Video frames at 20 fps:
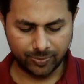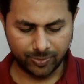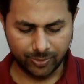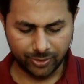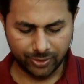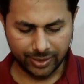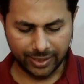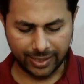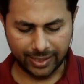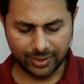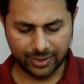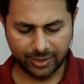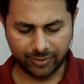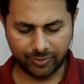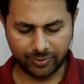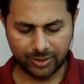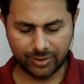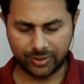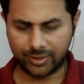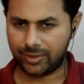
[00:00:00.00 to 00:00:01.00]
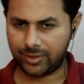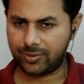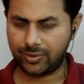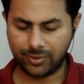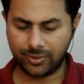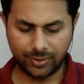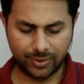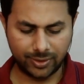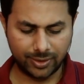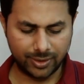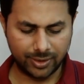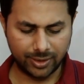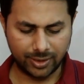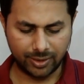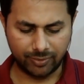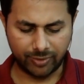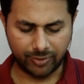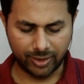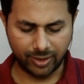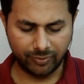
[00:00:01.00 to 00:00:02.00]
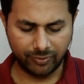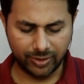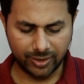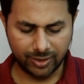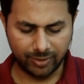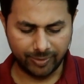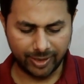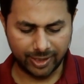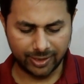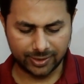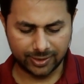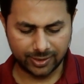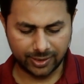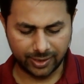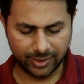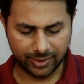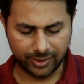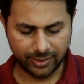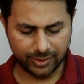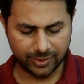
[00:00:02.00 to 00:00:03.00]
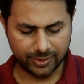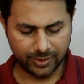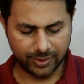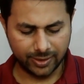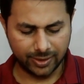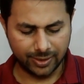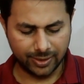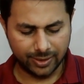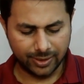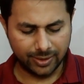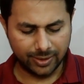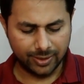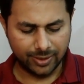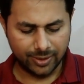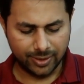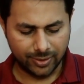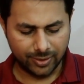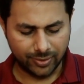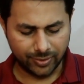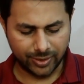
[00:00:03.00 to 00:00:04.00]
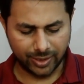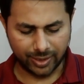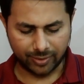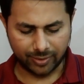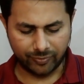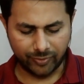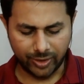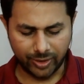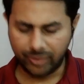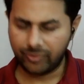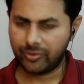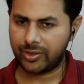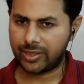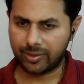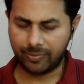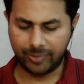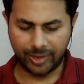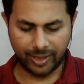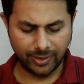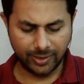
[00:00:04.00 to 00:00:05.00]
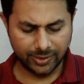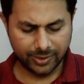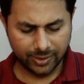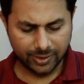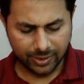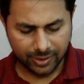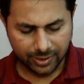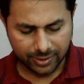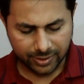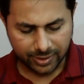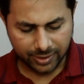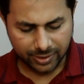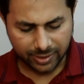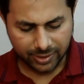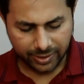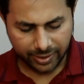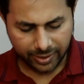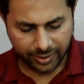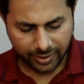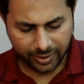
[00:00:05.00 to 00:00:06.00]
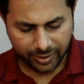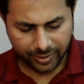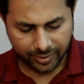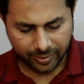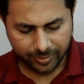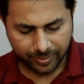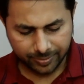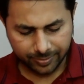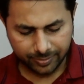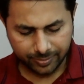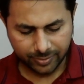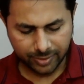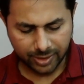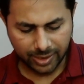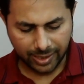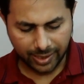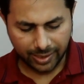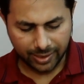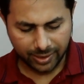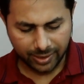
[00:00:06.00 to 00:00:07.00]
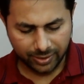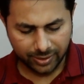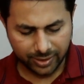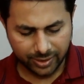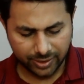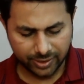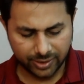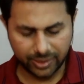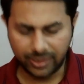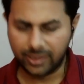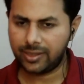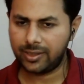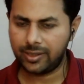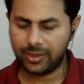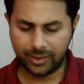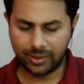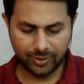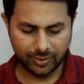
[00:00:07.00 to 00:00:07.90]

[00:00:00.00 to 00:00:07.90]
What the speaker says: put x equal to 0, then whatever remains is, okay, whatever remains is this thing, and in this thing,